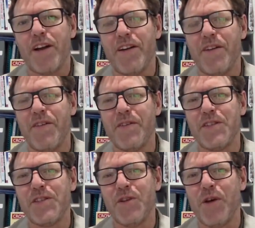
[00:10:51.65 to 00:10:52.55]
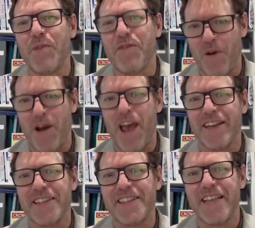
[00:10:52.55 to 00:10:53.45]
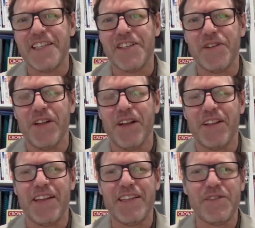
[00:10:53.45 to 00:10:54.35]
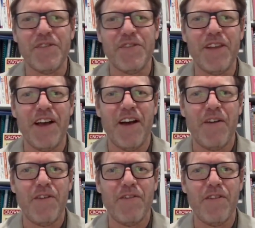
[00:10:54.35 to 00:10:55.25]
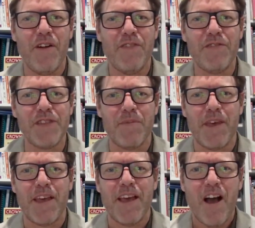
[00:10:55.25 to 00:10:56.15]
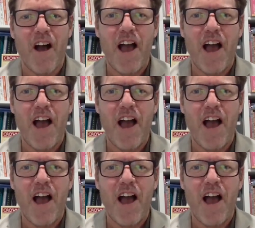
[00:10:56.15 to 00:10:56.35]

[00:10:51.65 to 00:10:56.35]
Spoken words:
And I was talking beforehand and sent you a link to a video of something.